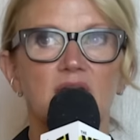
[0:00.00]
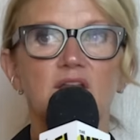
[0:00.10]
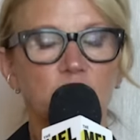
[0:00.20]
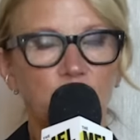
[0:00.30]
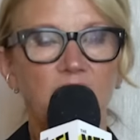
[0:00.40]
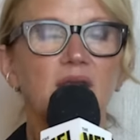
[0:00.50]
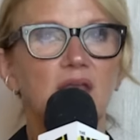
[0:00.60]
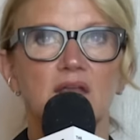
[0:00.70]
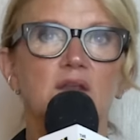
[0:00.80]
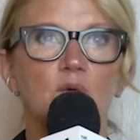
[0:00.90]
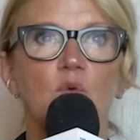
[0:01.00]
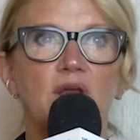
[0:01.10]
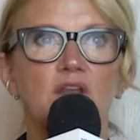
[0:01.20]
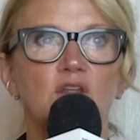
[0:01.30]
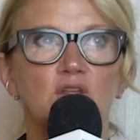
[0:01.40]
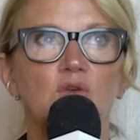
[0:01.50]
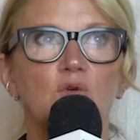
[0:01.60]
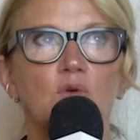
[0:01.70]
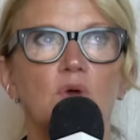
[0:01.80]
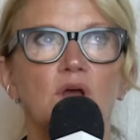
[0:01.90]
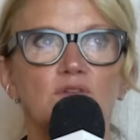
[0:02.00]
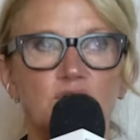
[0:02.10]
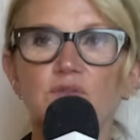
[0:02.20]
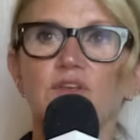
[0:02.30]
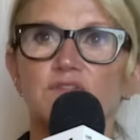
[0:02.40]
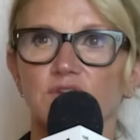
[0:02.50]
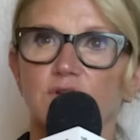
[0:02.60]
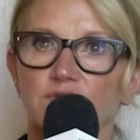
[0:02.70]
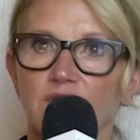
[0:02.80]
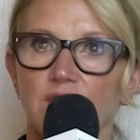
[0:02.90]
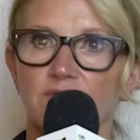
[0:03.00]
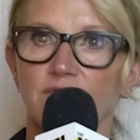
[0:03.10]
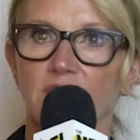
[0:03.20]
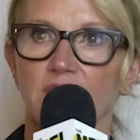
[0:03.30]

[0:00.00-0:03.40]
It's pain when you do this to yourself.